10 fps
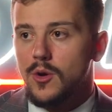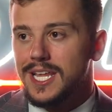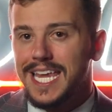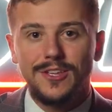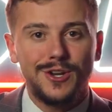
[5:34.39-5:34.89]

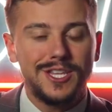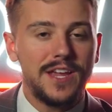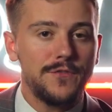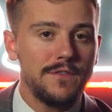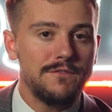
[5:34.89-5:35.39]
either a
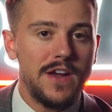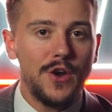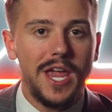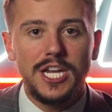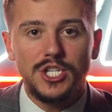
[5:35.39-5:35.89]
different
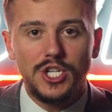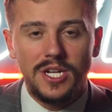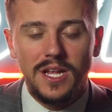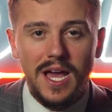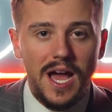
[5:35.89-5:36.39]
variation
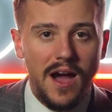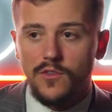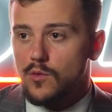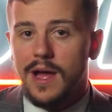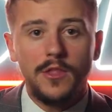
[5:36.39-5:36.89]
of a
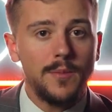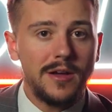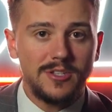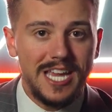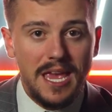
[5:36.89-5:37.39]
roundabout
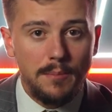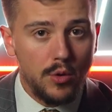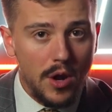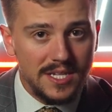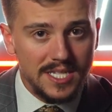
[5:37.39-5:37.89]
same
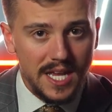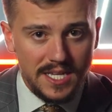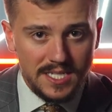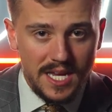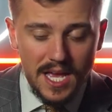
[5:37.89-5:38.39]
process,